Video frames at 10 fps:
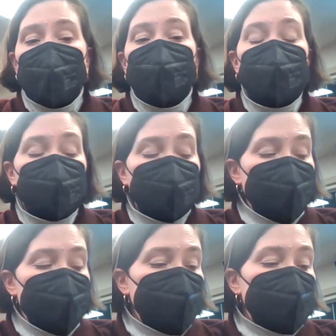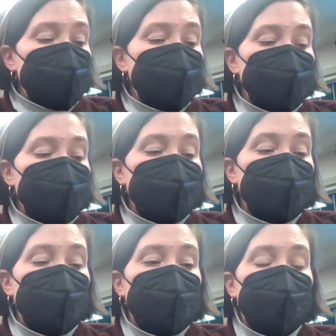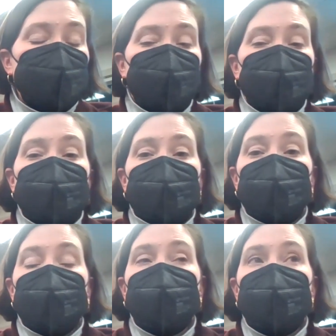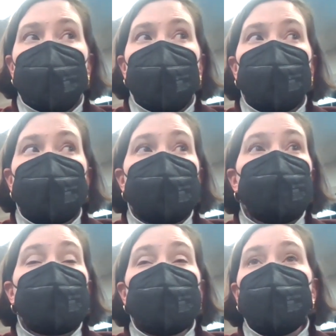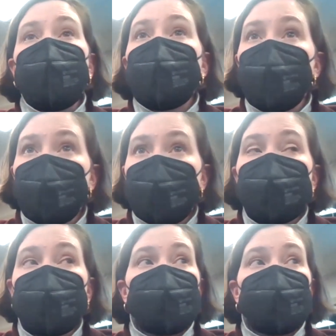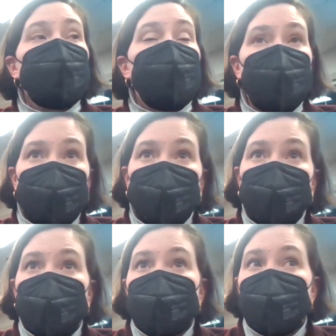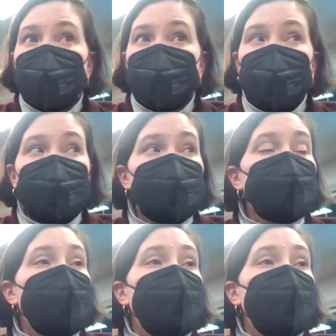Generally, I recommend to the school committee that there be some sort of a meet and greet so that the public can also have a chance